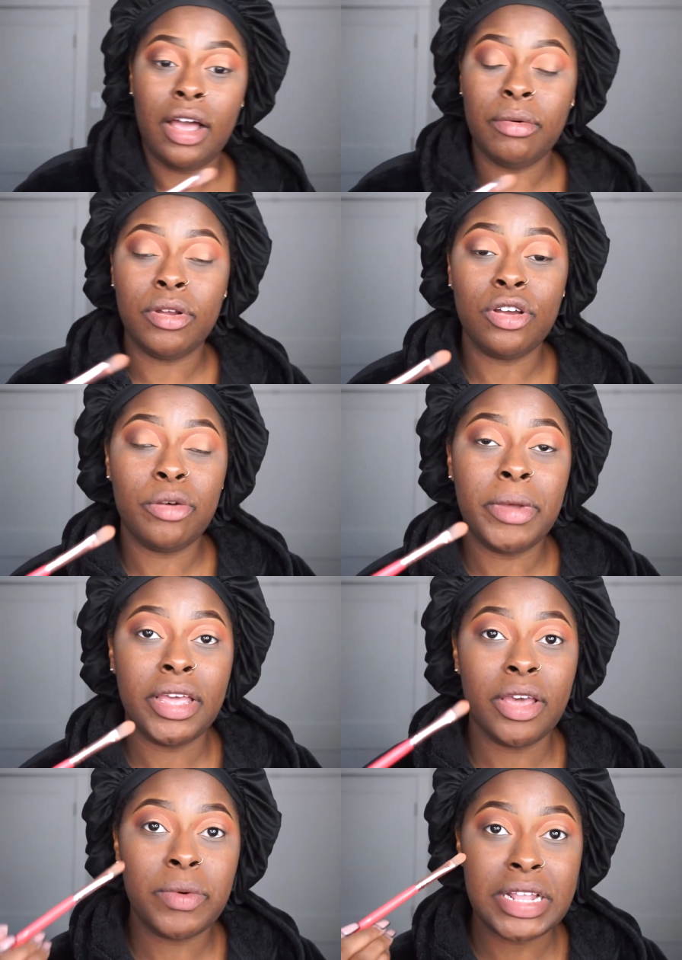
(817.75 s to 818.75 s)
I'm gonna go
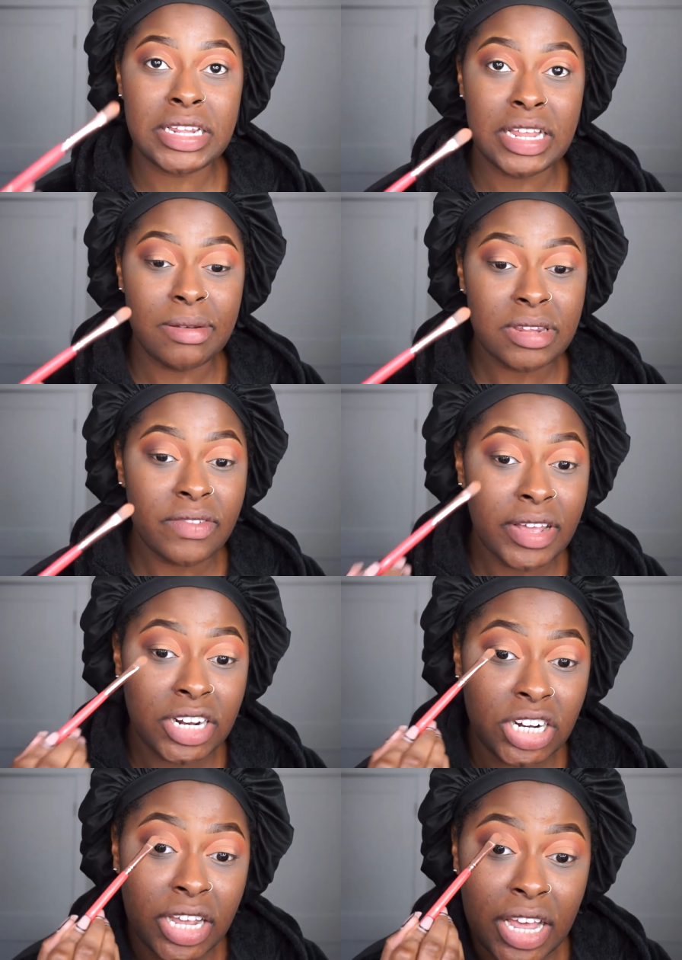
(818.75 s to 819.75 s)
back in with that same
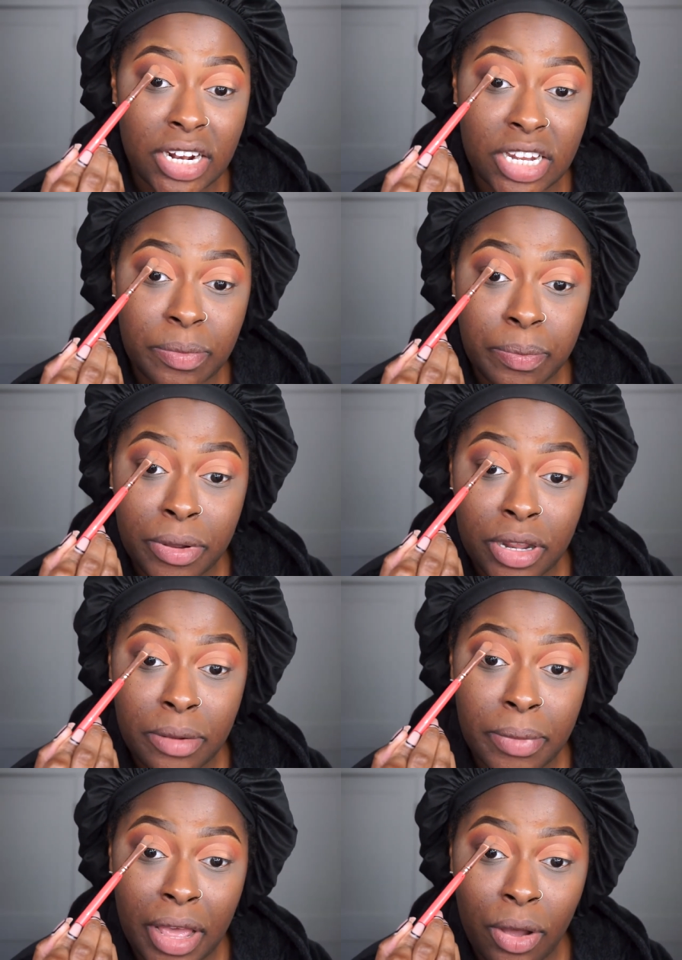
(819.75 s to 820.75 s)
Savannah shade and just put
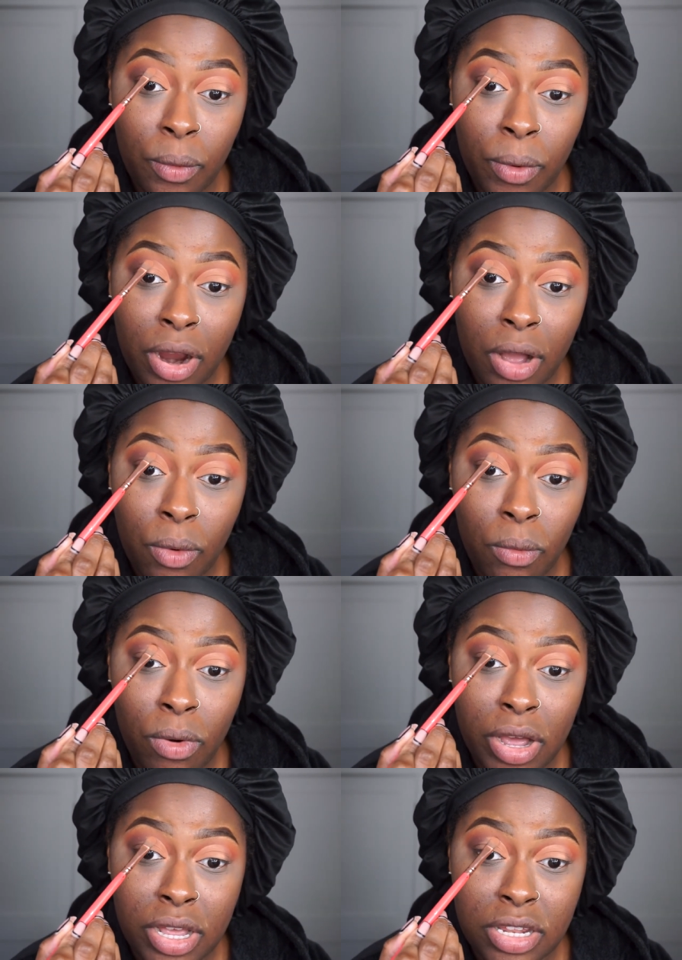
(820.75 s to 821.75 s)
it back where I
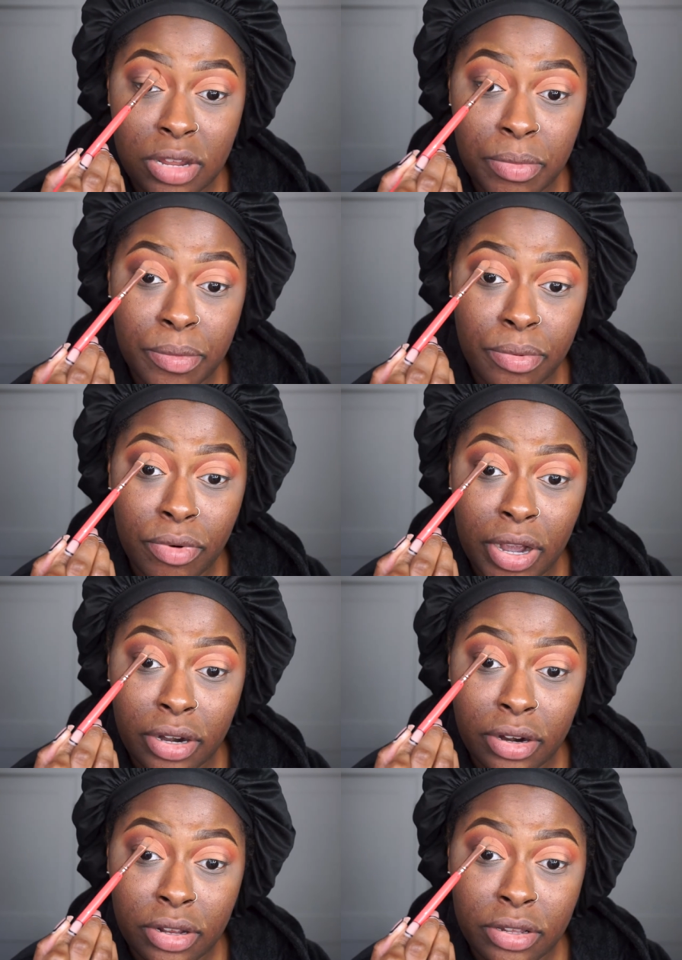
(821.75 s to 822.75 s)
want it to be
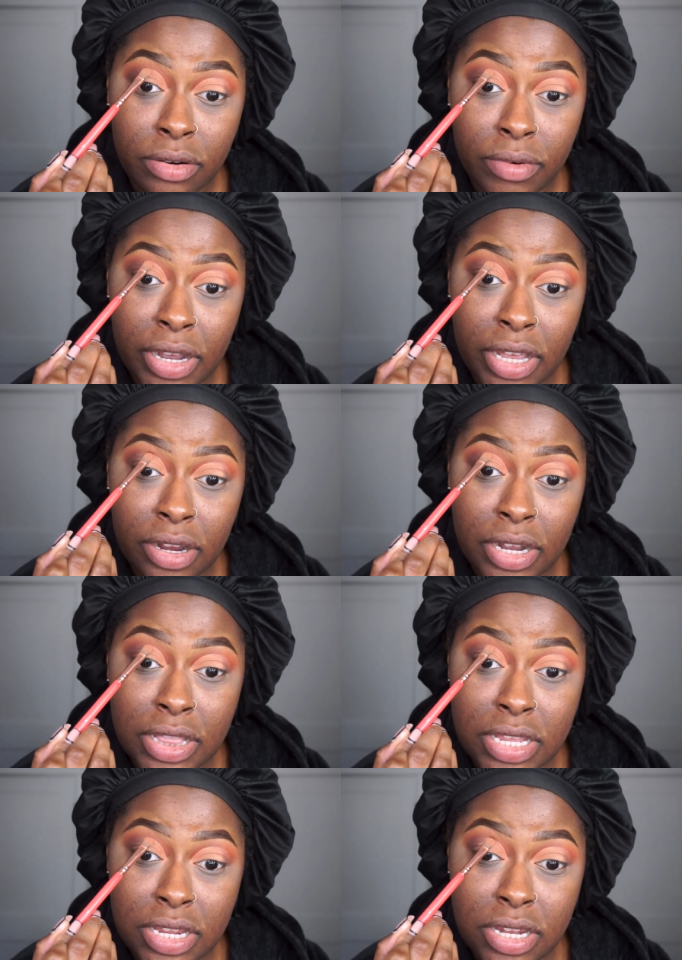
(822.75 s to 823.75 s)
brighter. So right here
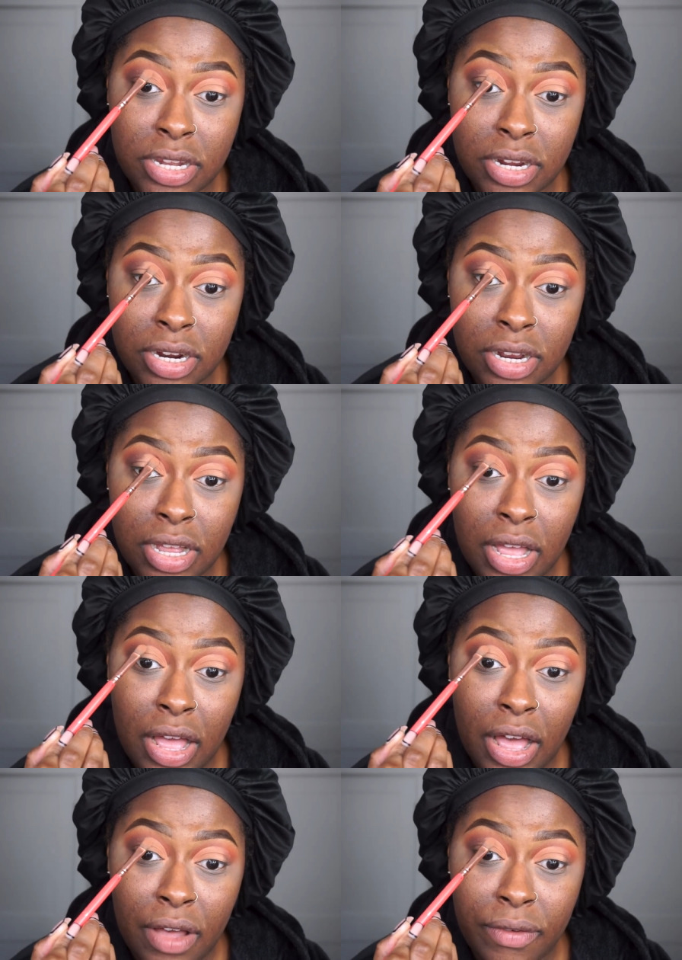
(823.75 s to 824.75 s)
in the center,
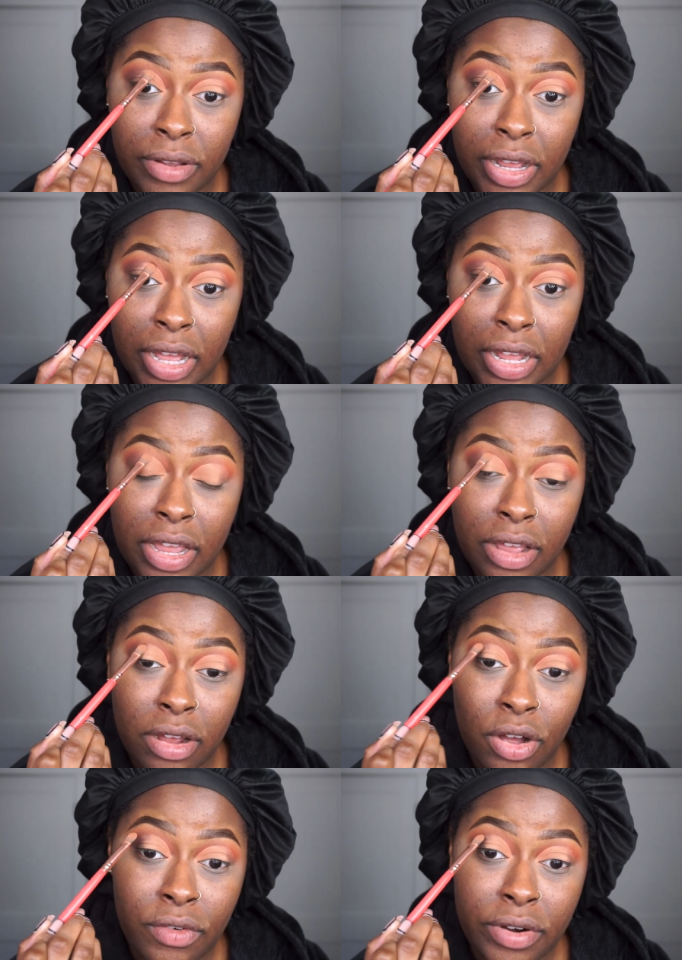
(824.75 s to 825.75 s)
I feel like I
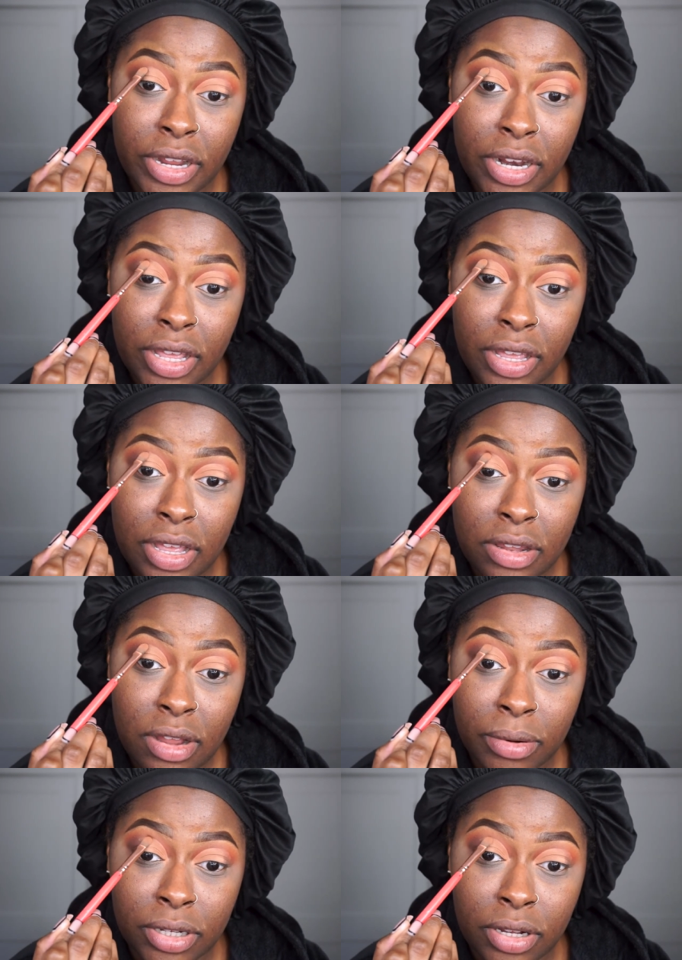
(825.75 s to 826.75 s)
overdid it and
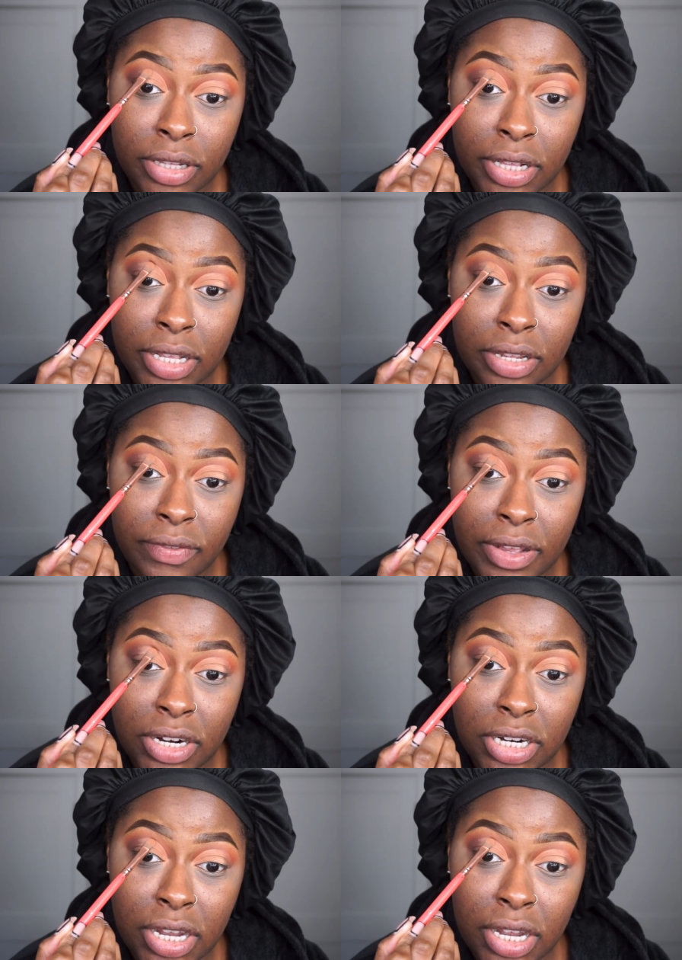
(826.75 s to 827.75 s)
so I'm just gonna take that
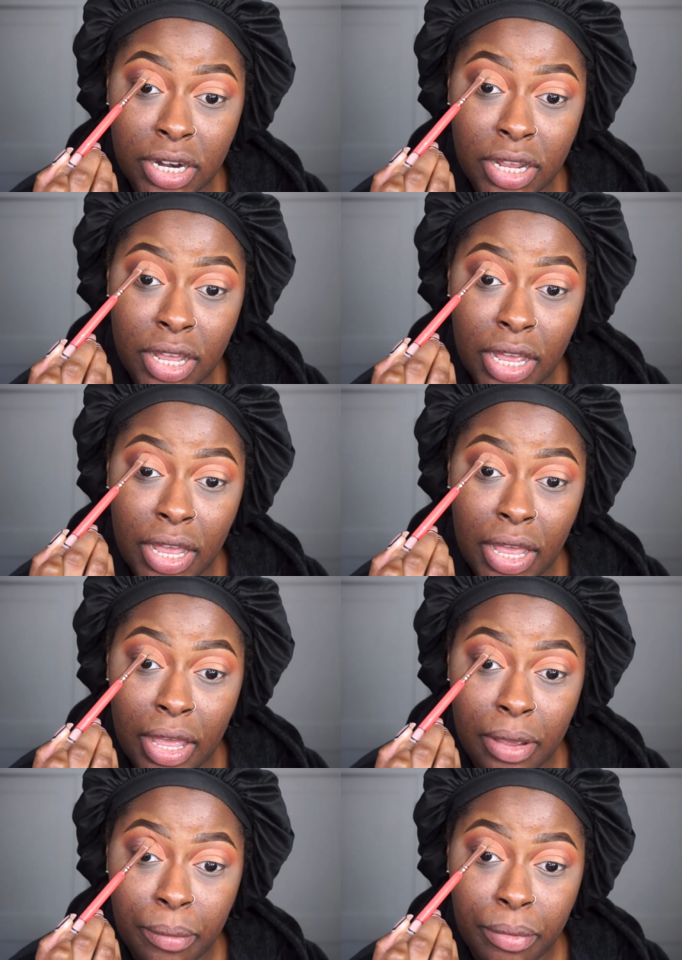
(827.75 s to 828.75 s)
Savannah shade
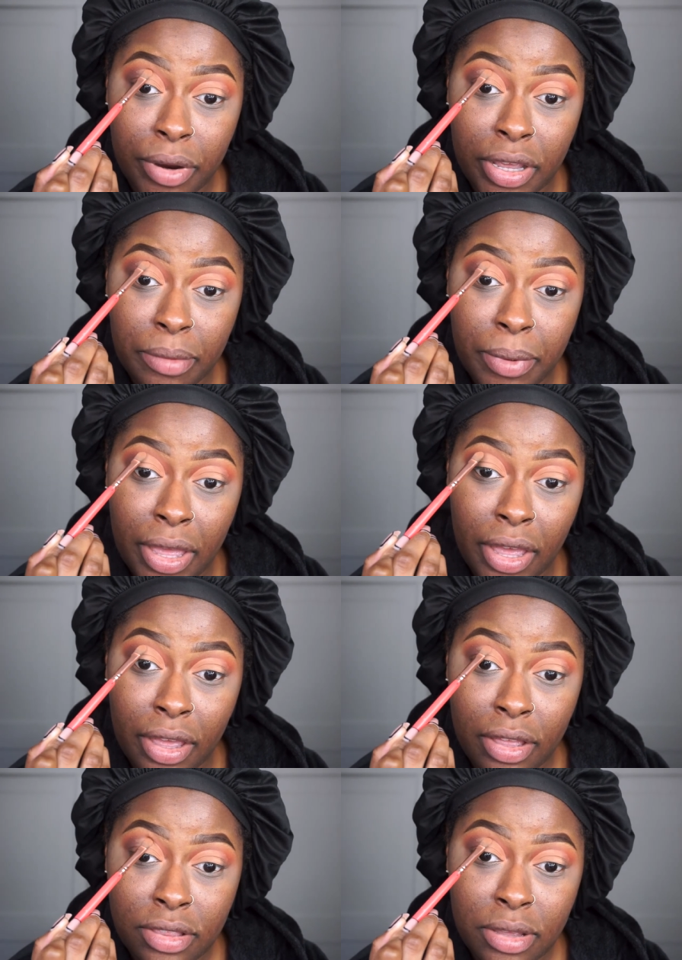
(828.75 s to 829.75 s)
and bring it
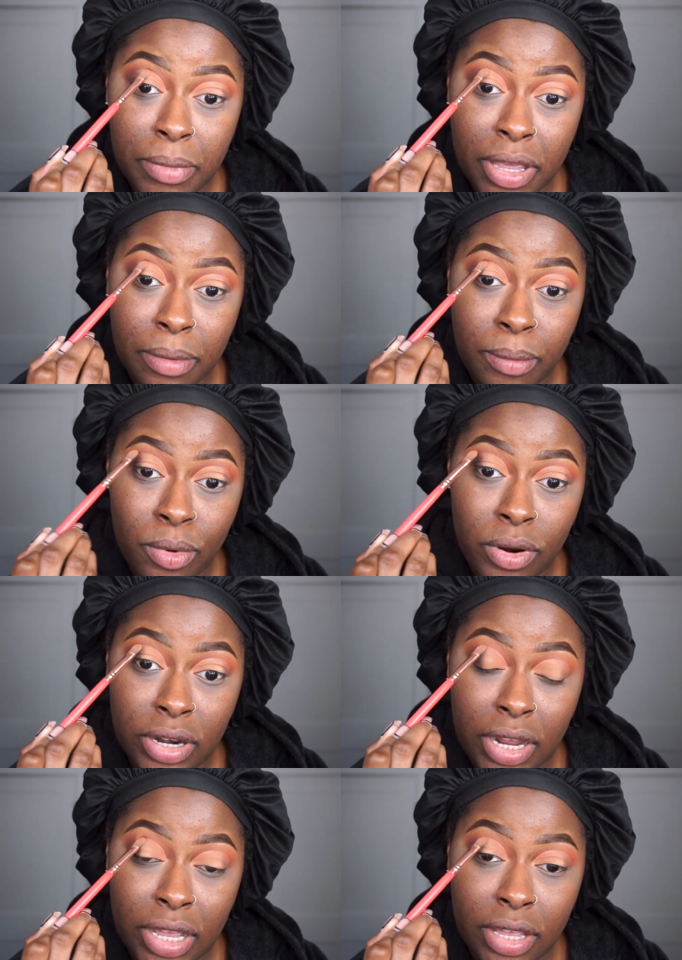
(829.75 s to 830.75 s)
back to make it more
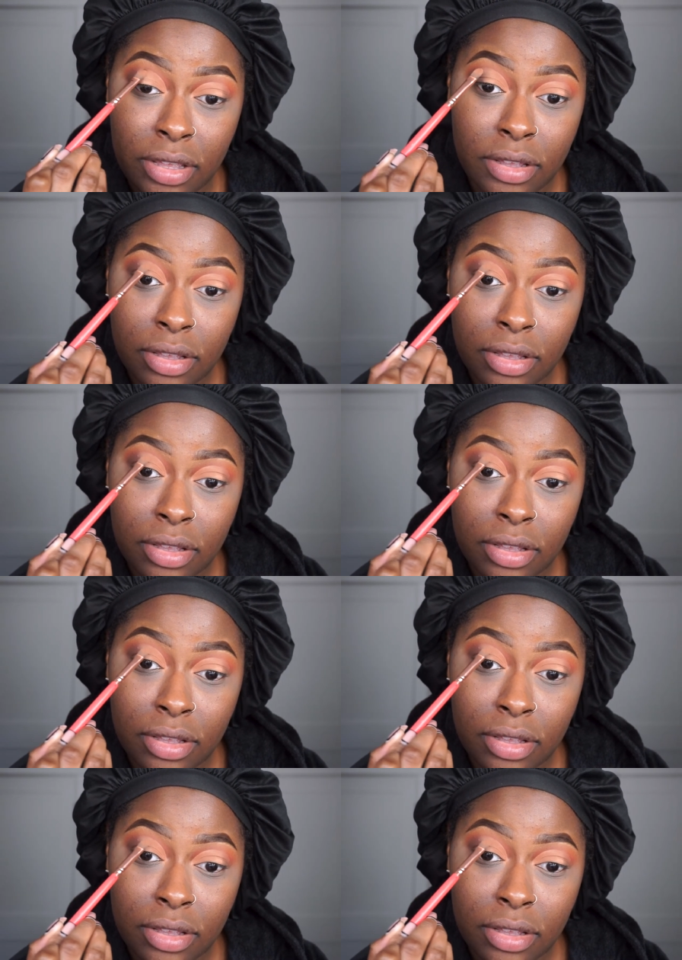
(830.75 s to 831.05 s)
light.